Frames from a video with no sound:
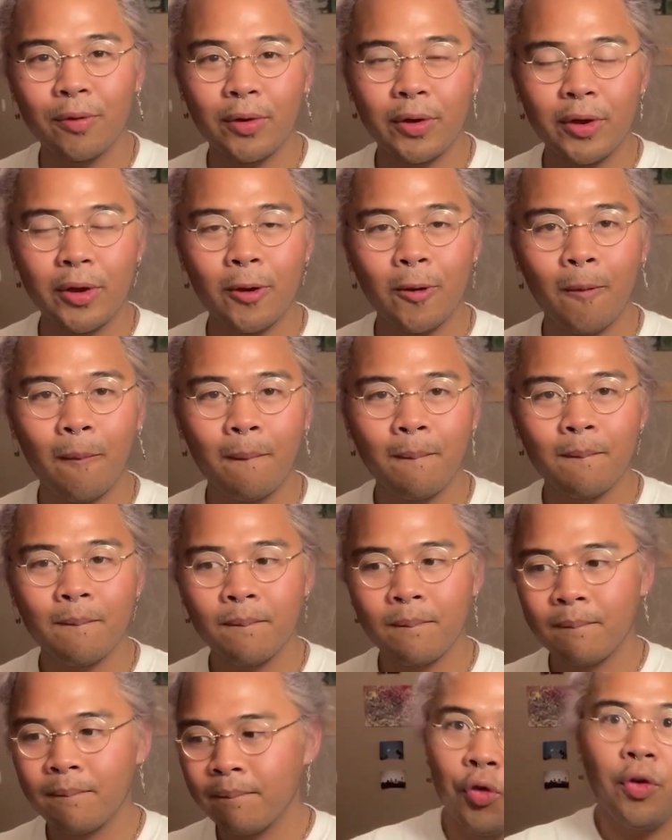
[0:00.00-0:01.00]
for you.
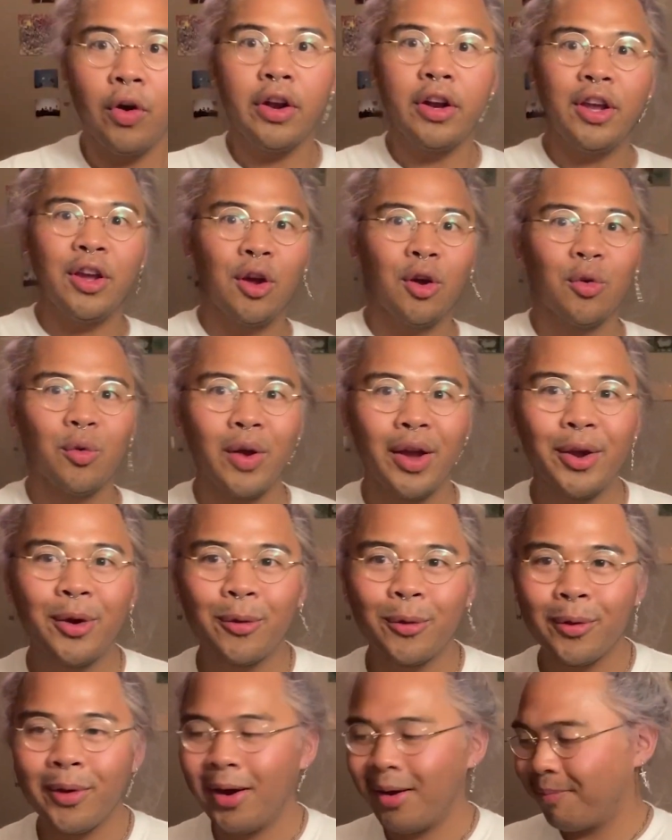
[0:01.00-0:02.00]
Funny, Ray
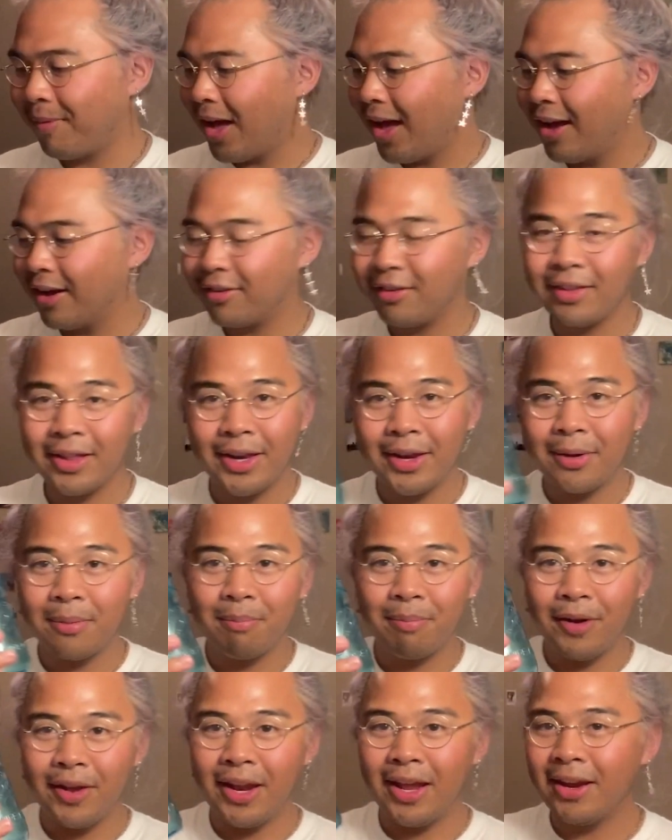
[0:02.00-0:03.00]
grew up. I actually
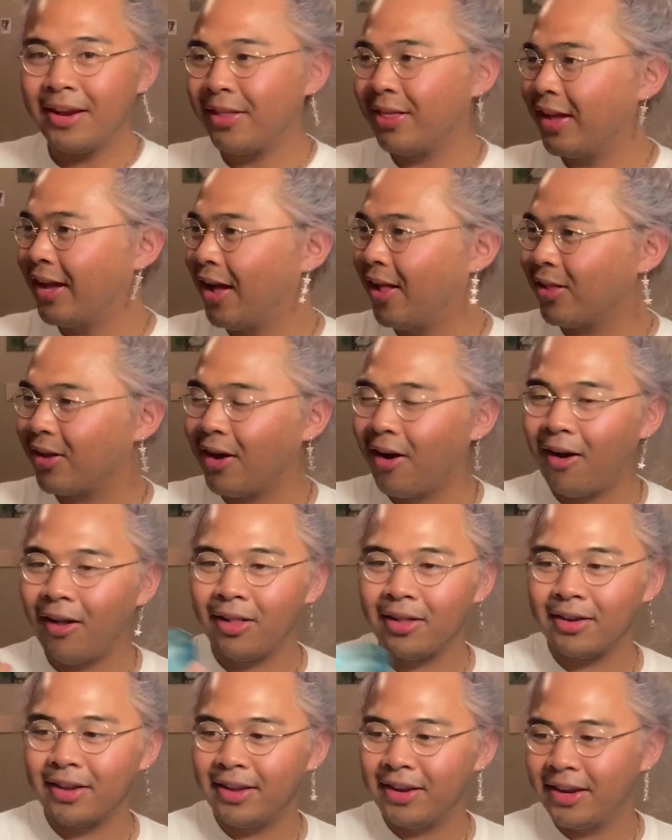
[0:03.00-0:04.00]
didn't put anything
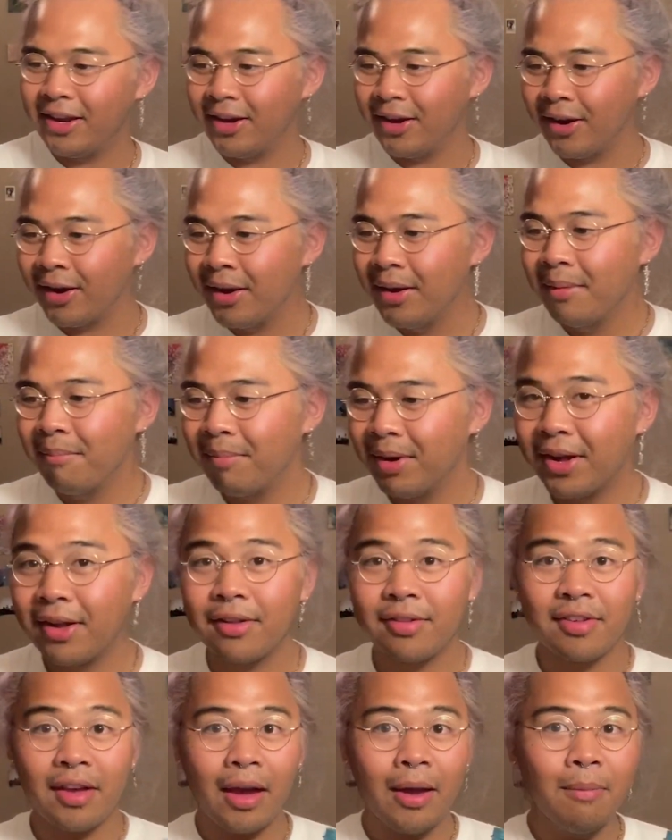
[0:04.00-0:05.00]
alcoholic in here
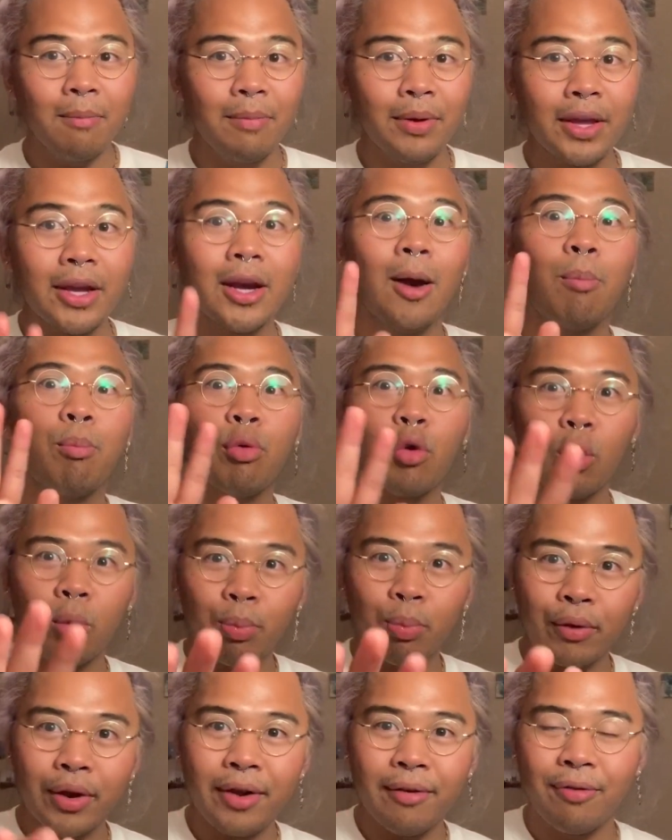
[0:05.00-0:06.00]
because I'm being
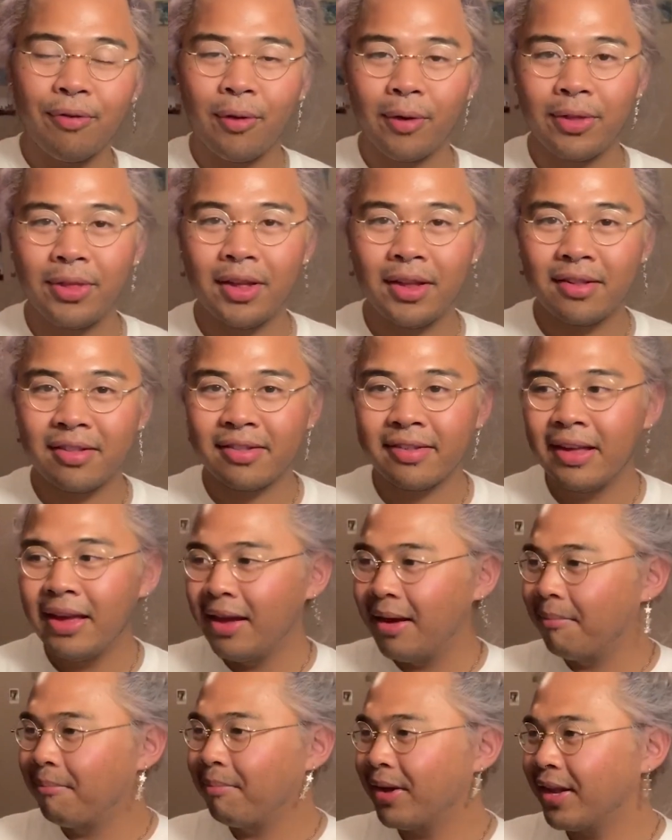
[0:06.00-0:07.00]
appropriate for this,
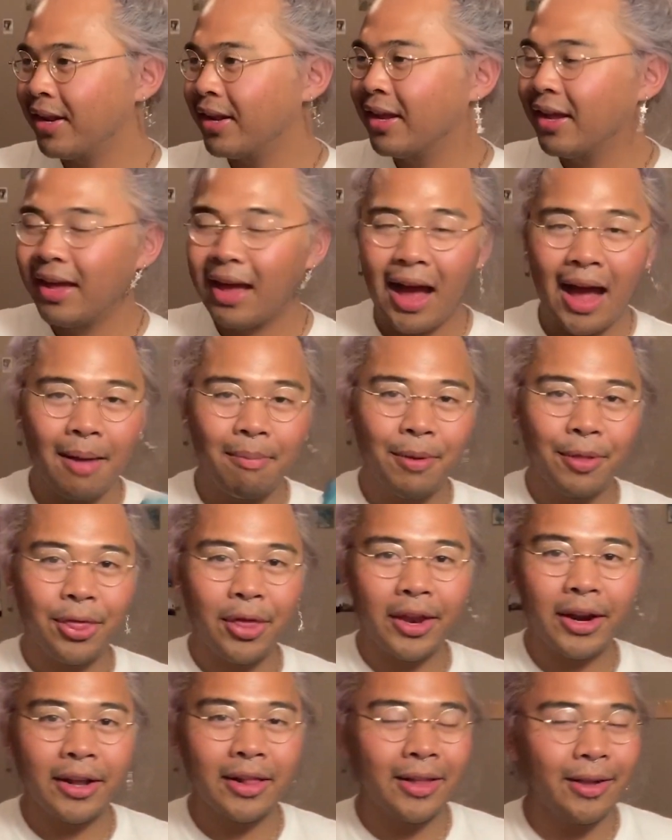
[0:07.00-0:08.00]
but
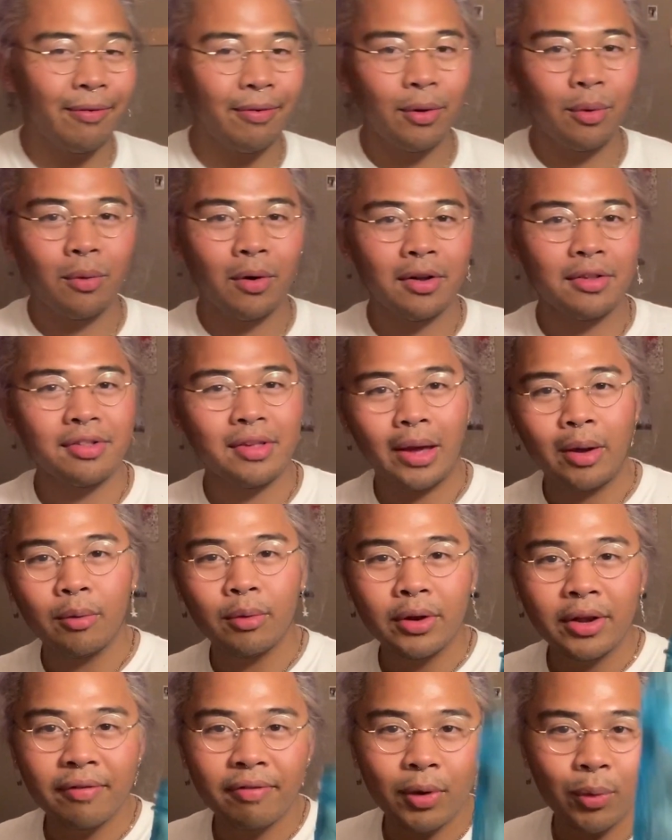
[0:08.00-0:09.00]
hypothetically if it was, I
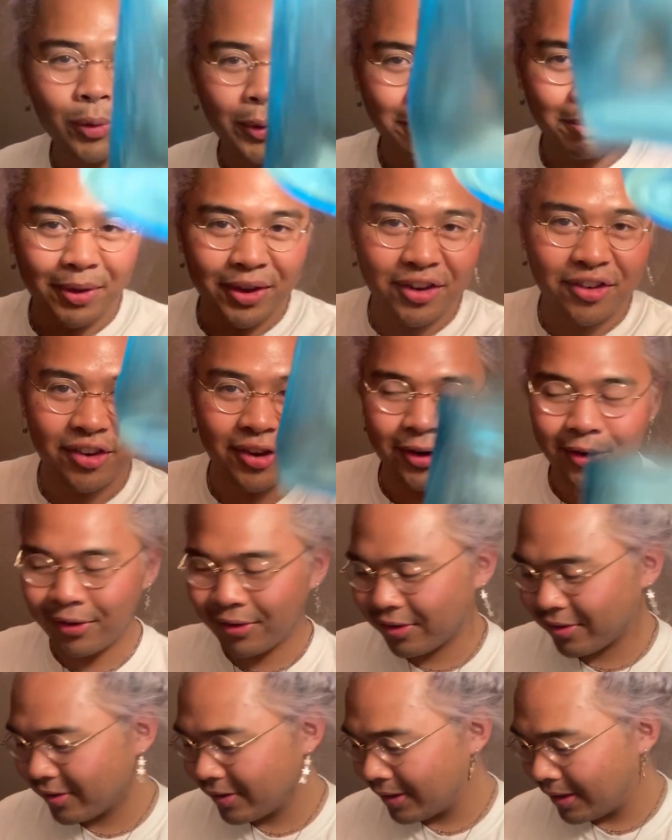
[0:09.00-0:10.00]
would give you one big
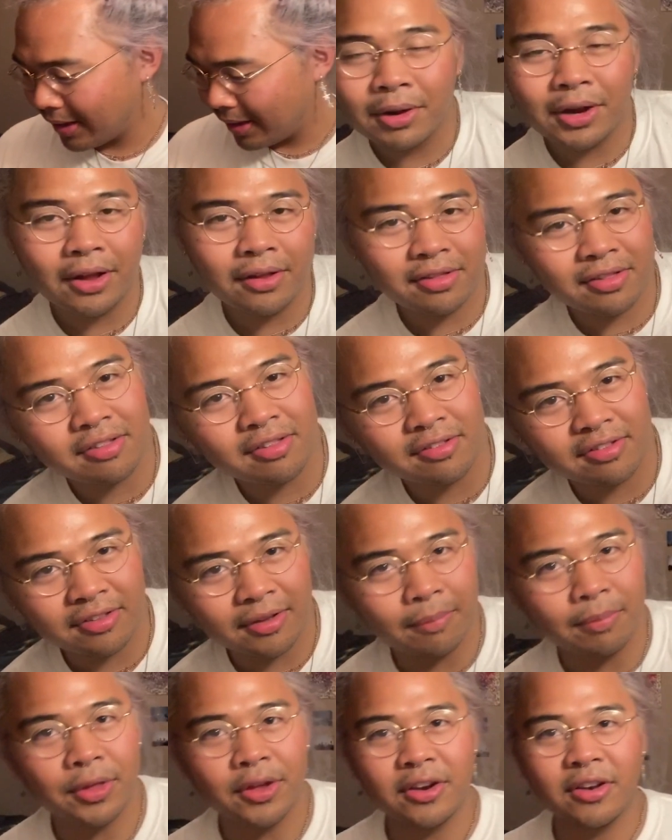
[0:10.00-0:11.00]
cheers because this is
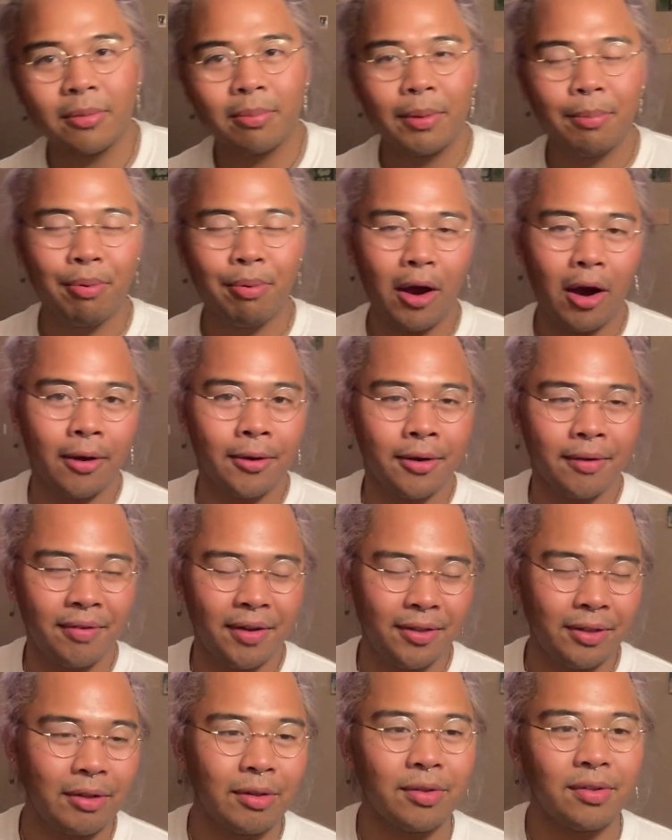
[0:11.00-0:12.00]
something to be proud of
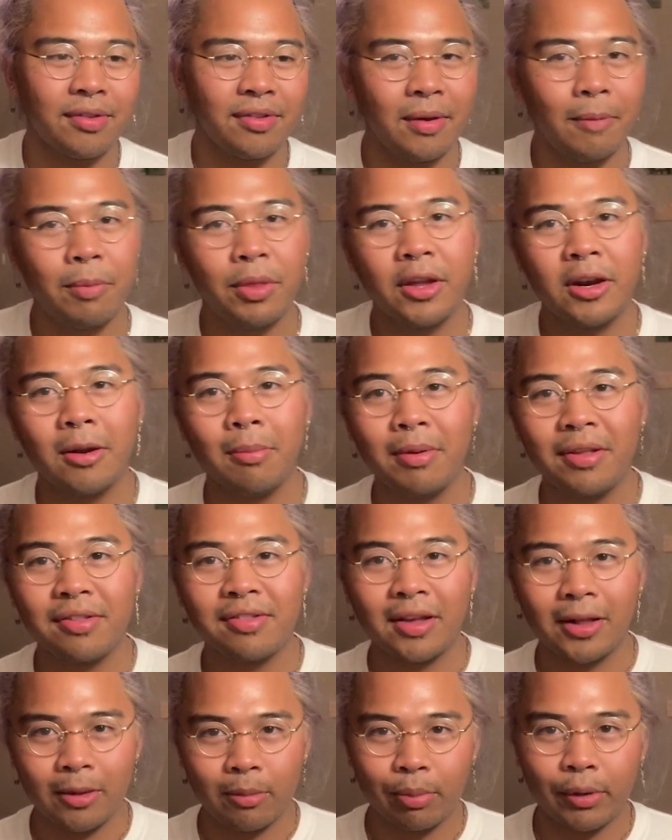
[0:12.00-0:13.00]
and this is something to be
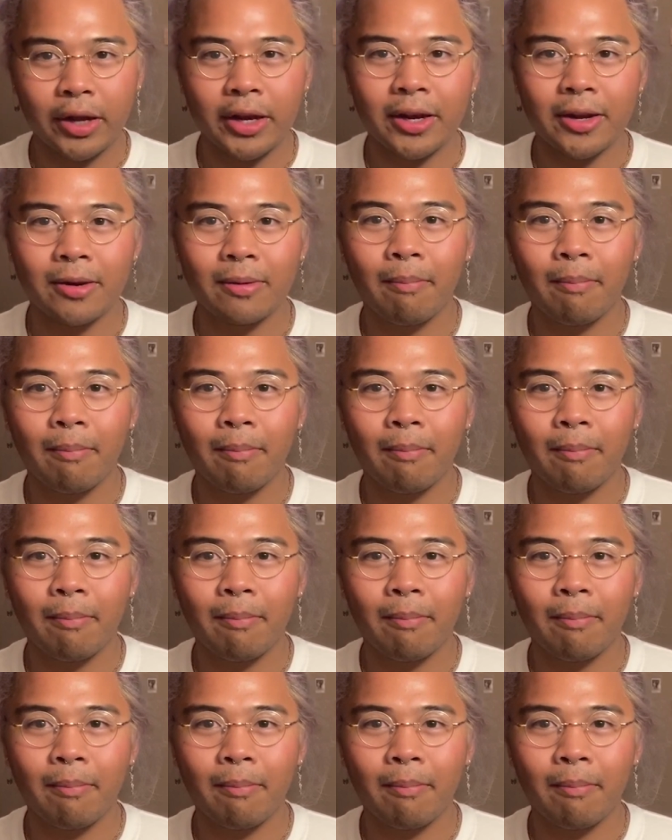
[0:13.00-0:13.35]
celebrated.